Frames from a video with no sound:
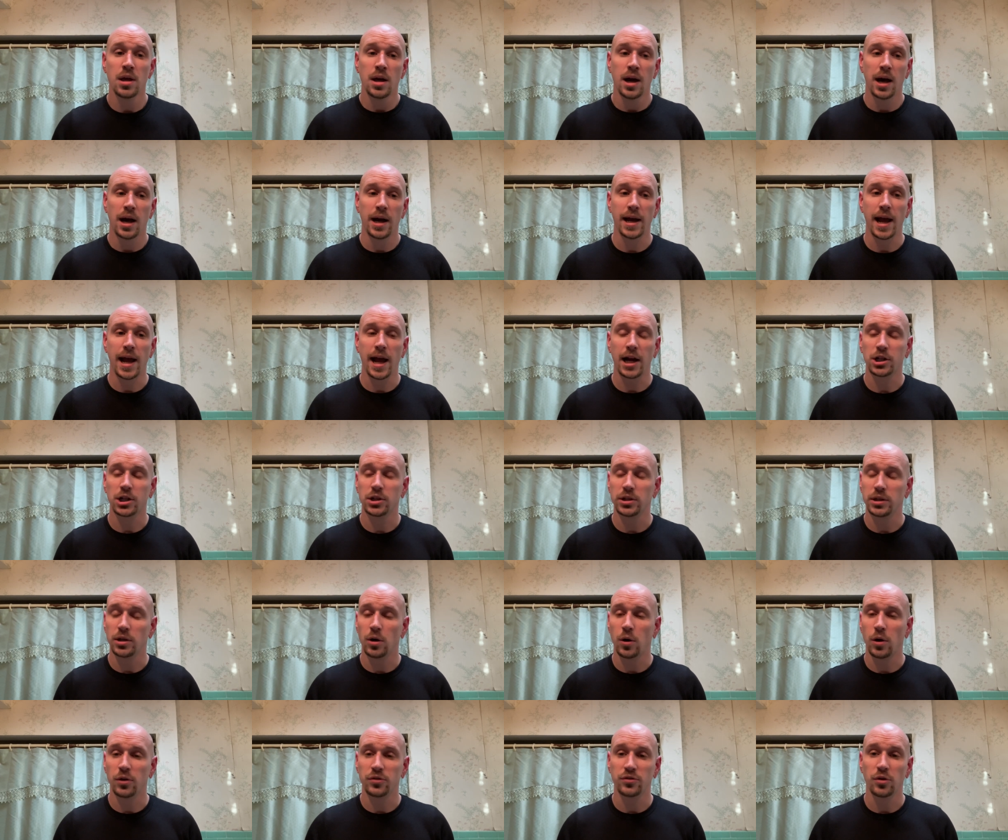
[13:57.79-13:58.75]
I actually
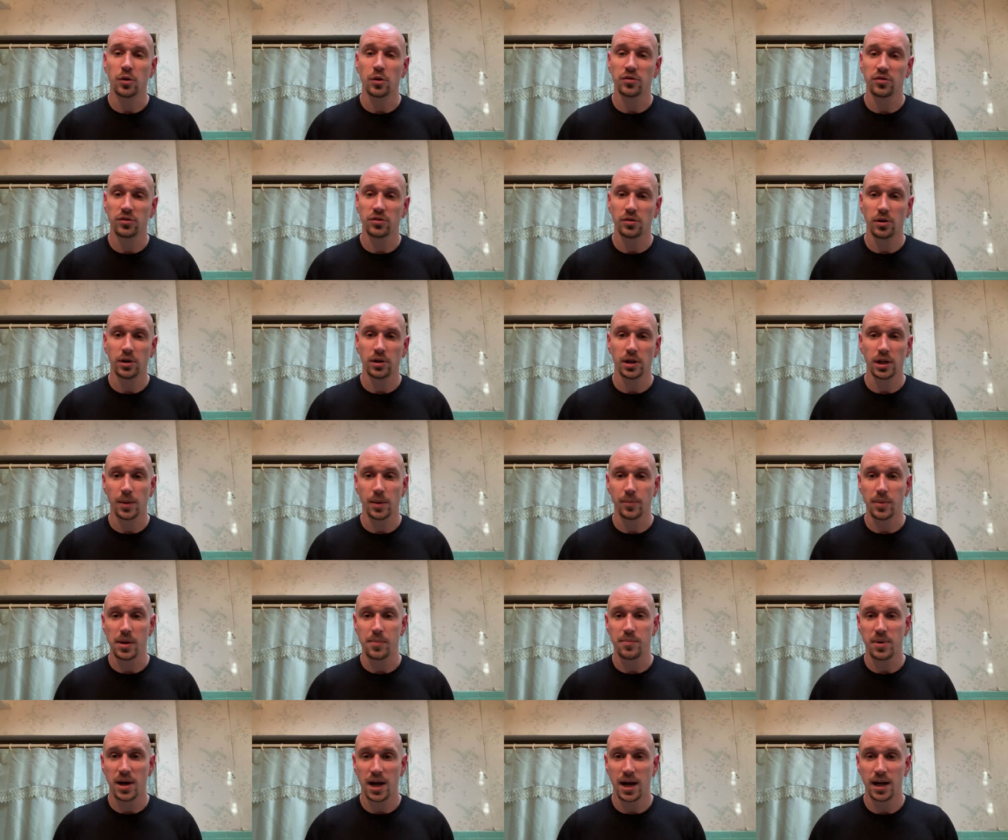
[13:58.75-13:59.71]
also started up a
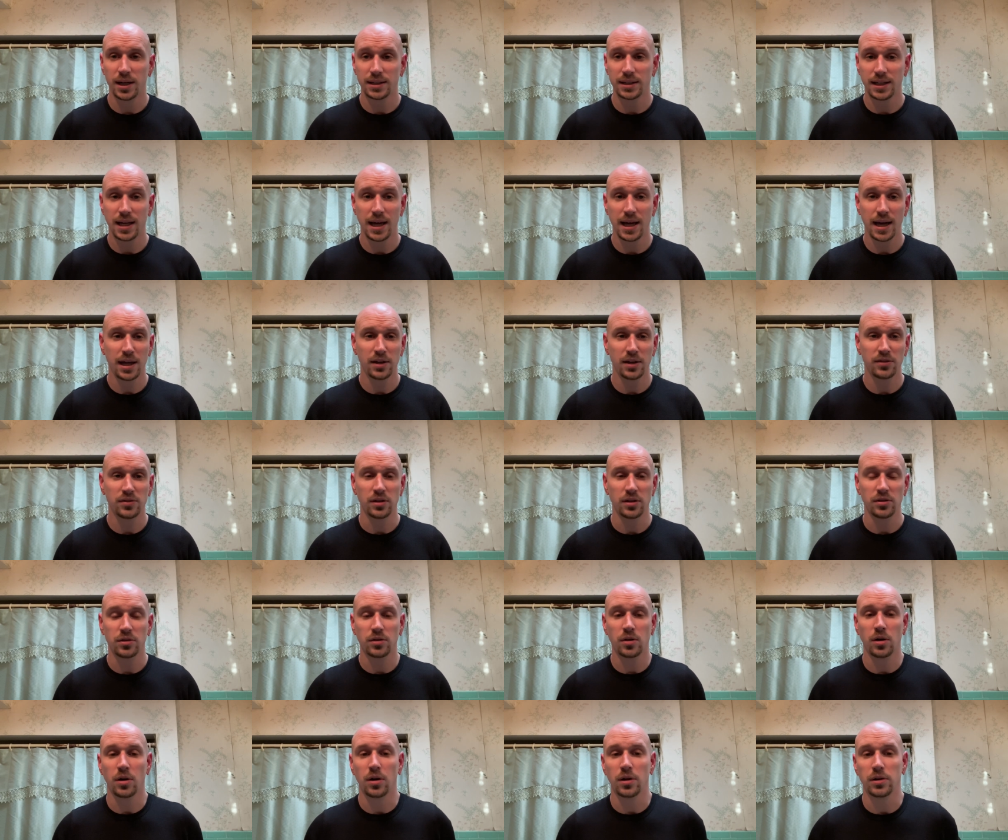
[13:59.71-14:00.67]
podcast. It's
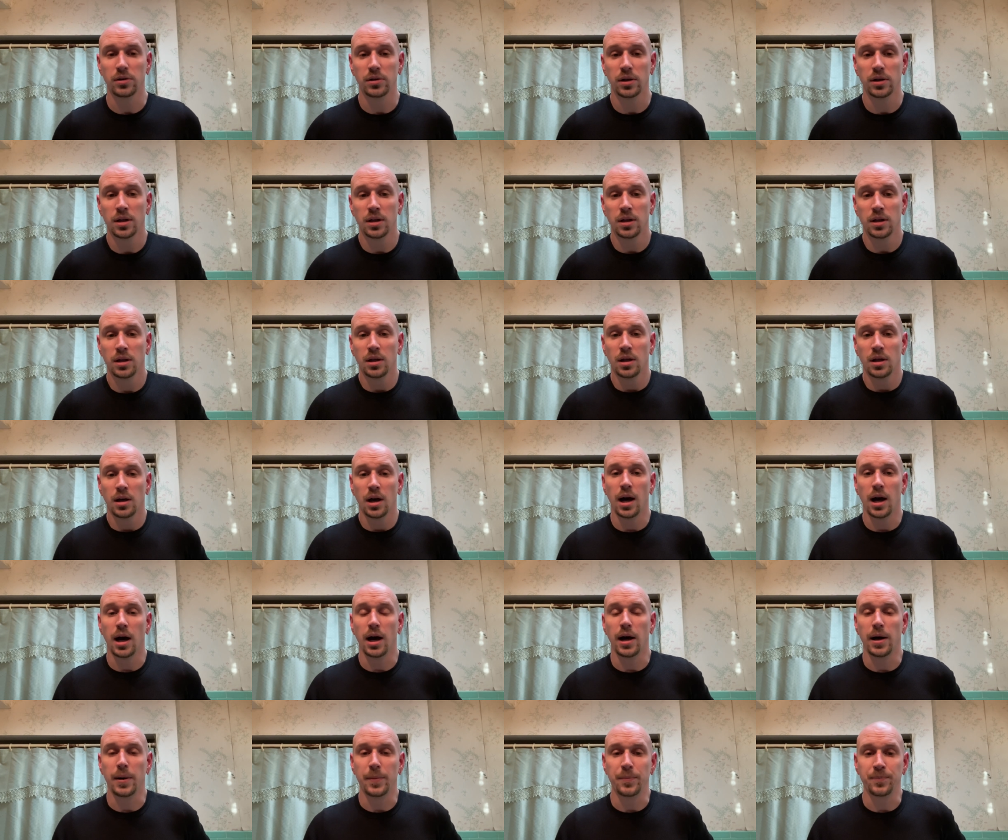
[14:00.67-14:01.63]
called
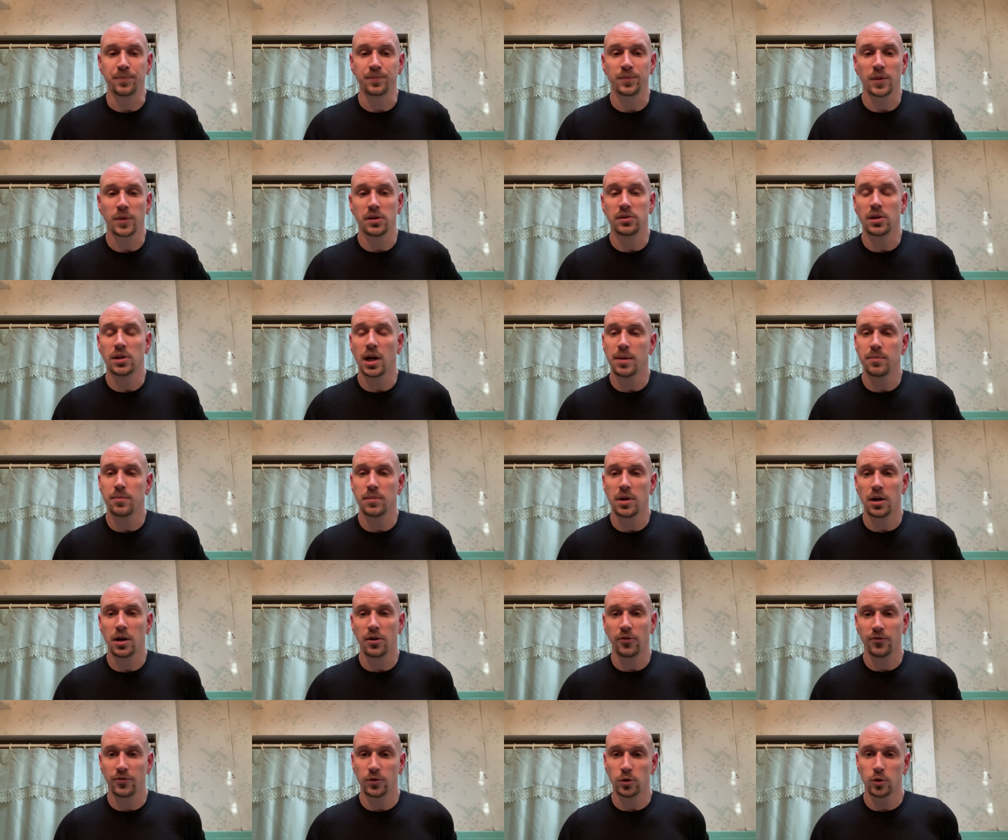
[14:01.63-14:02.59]
um,
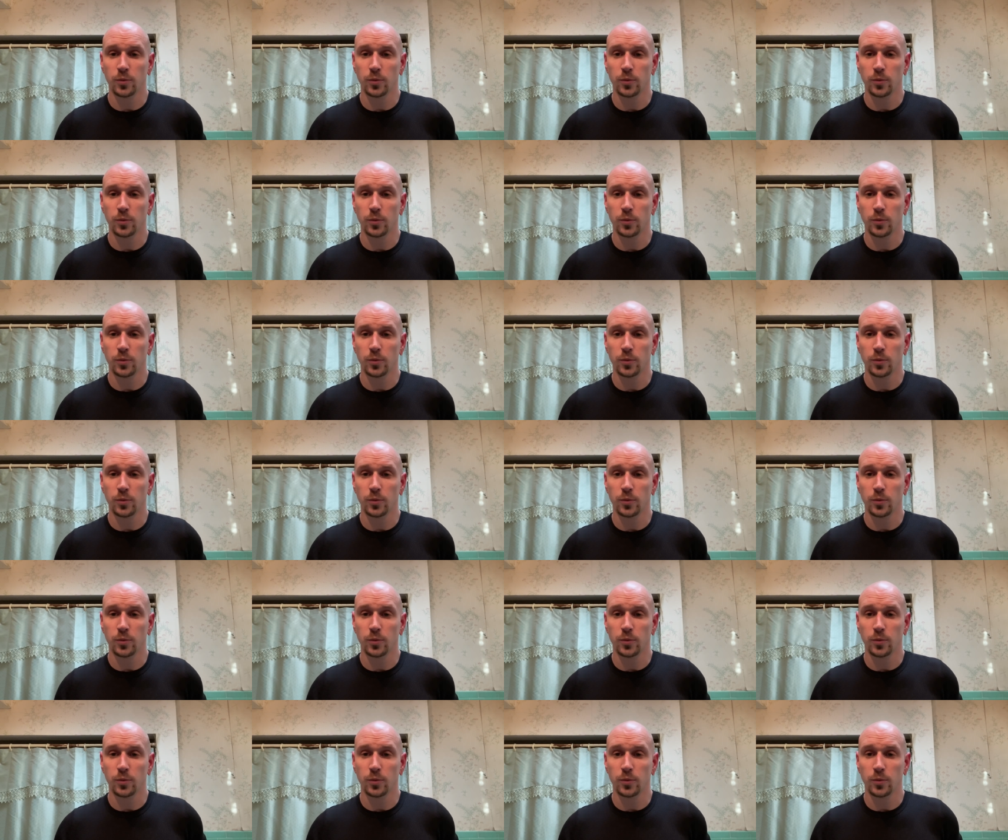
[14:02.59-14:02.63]
Nightmare Fuel